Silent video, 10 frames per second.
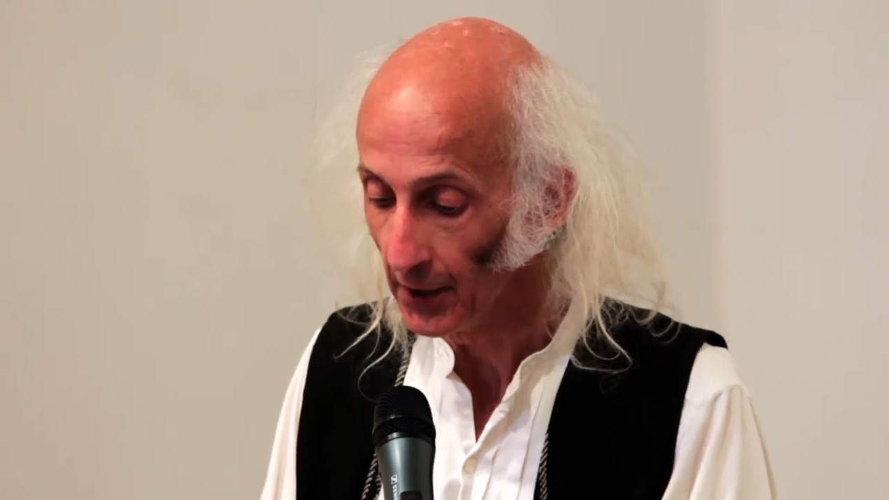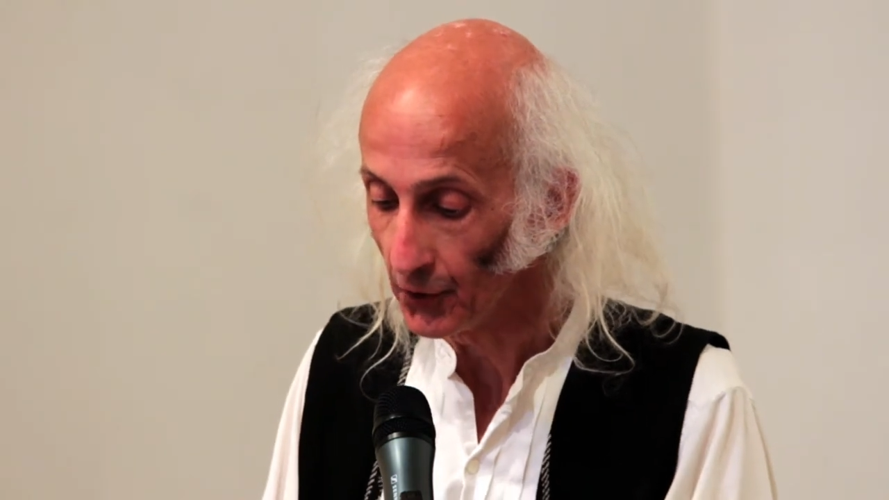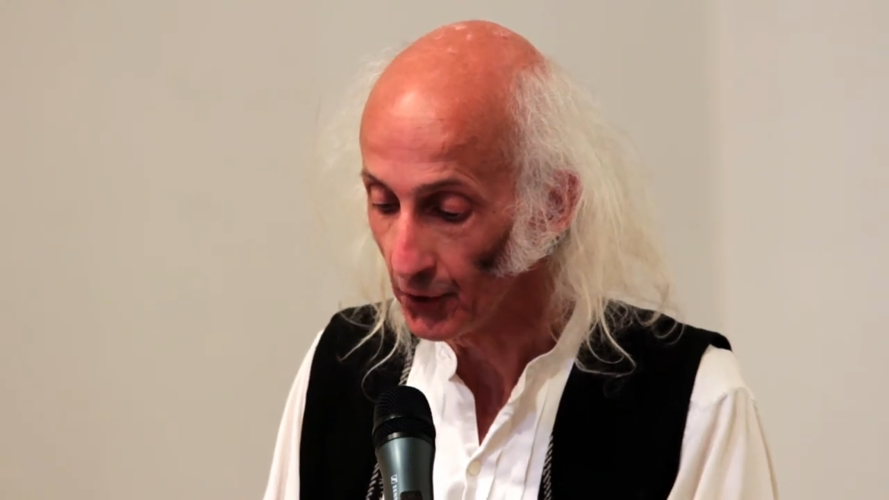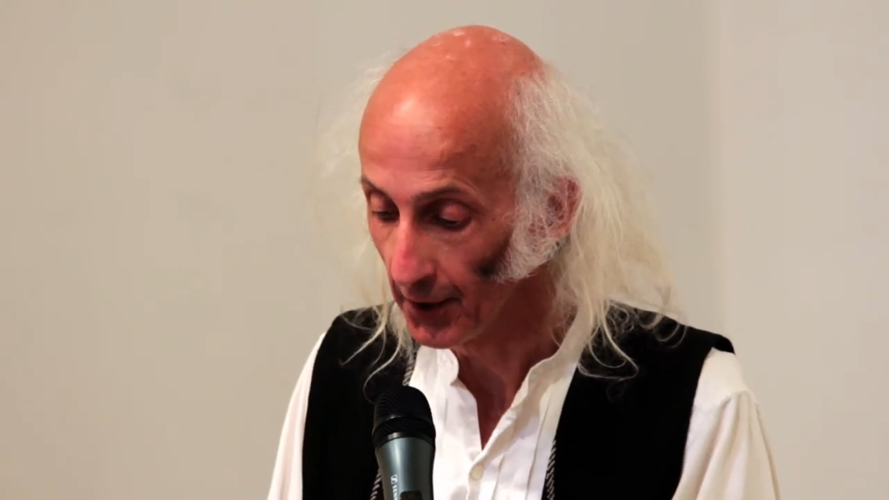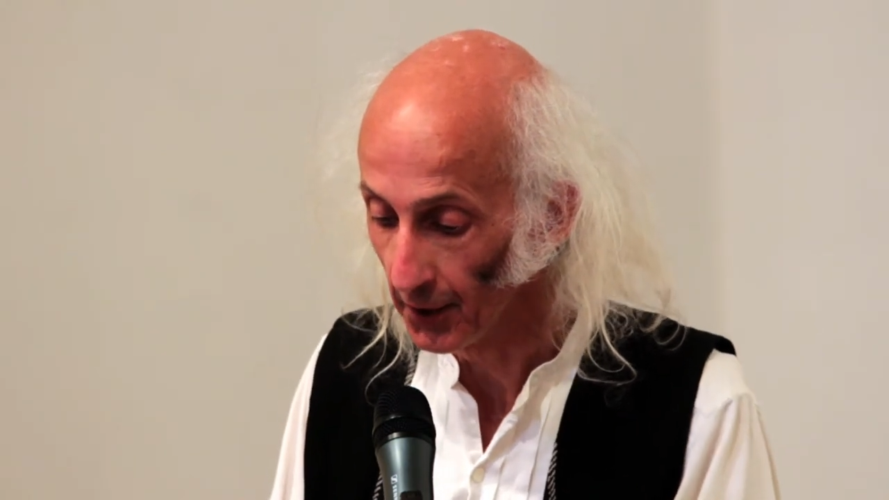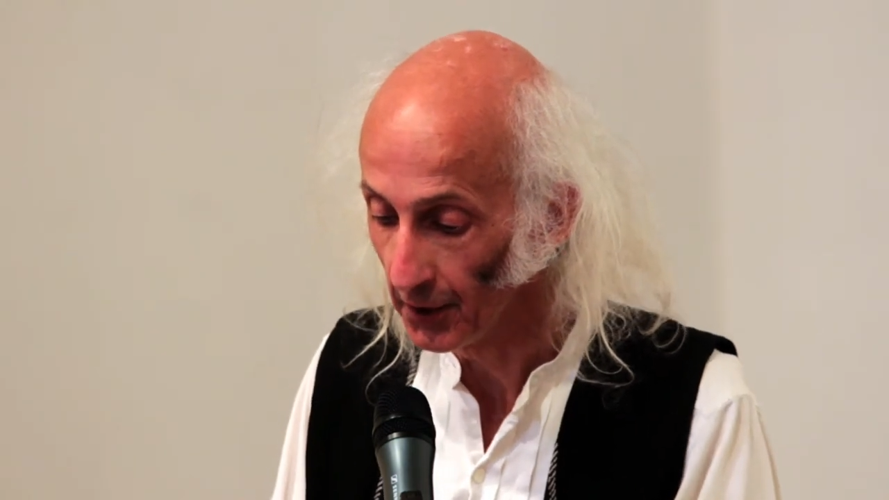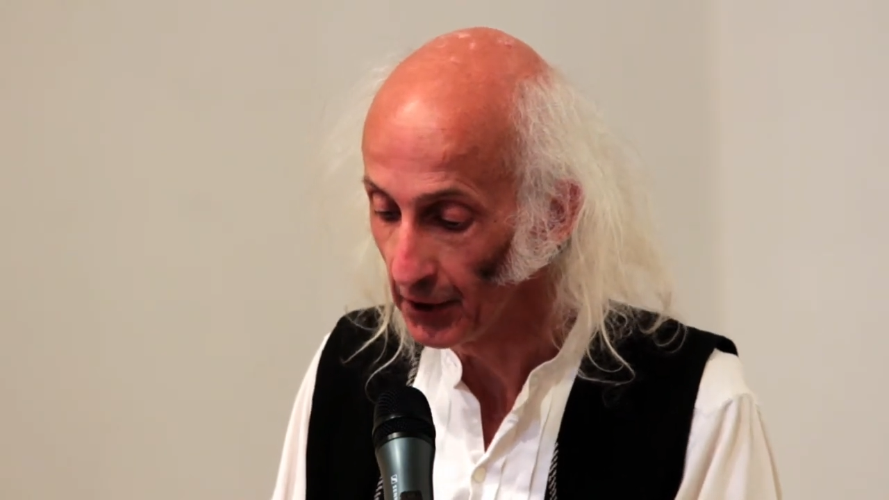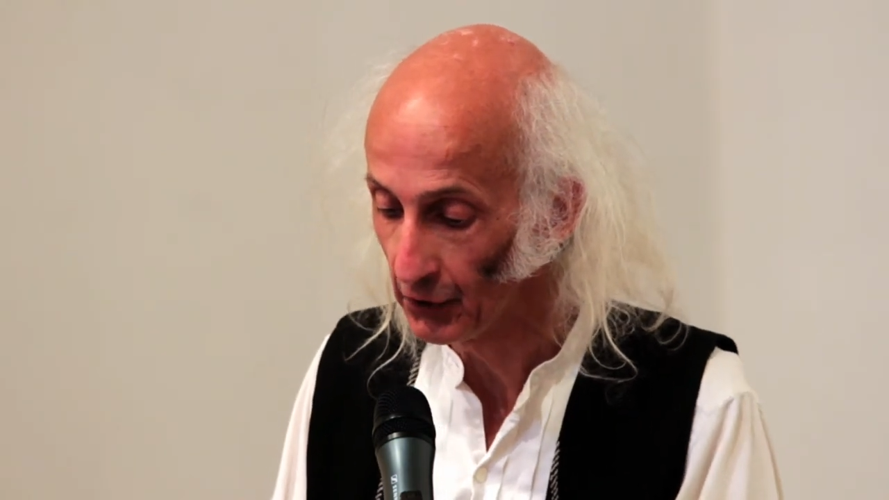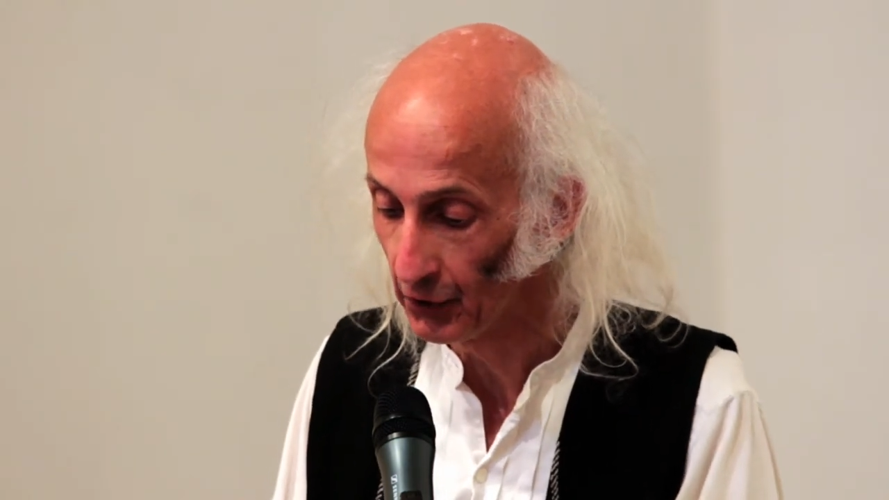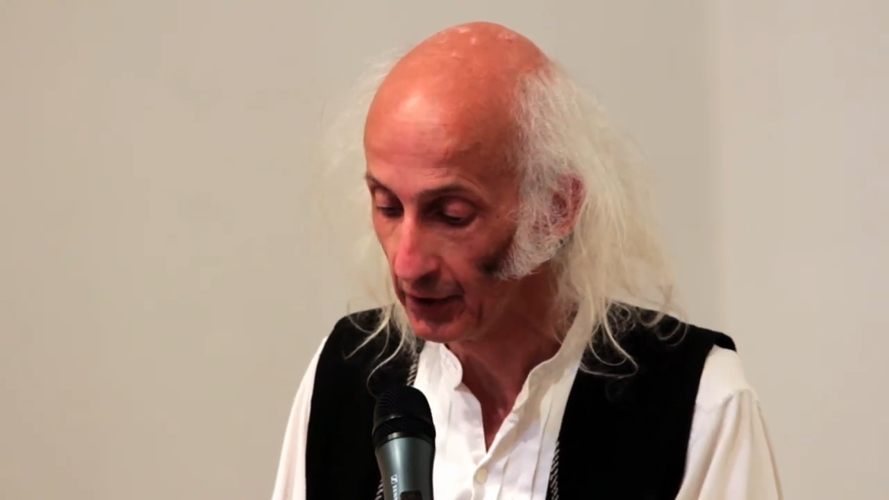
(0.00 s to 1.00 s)

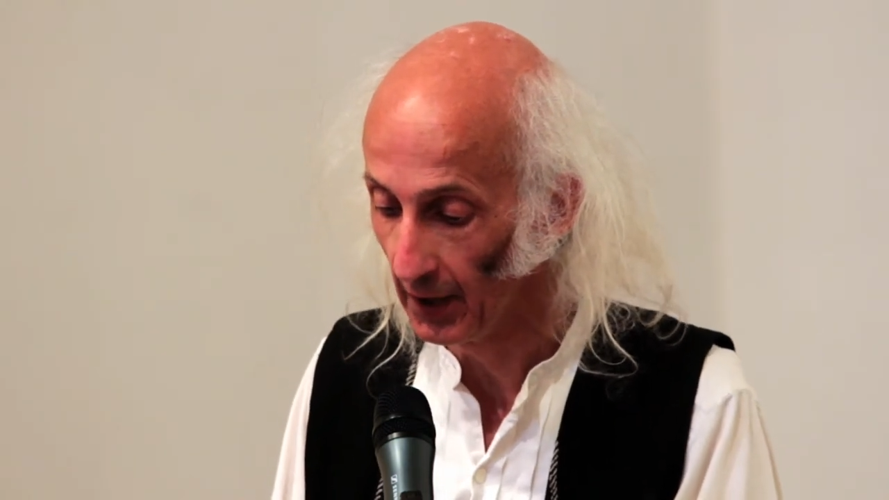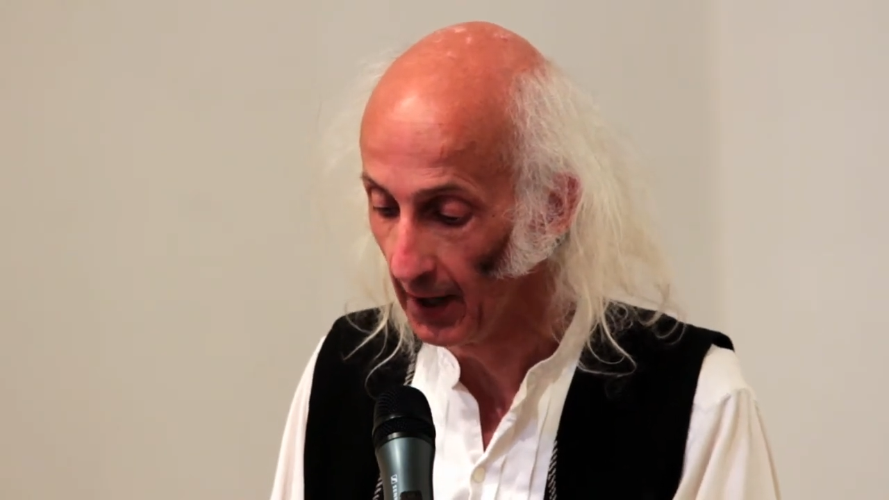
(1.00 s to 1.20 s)
generation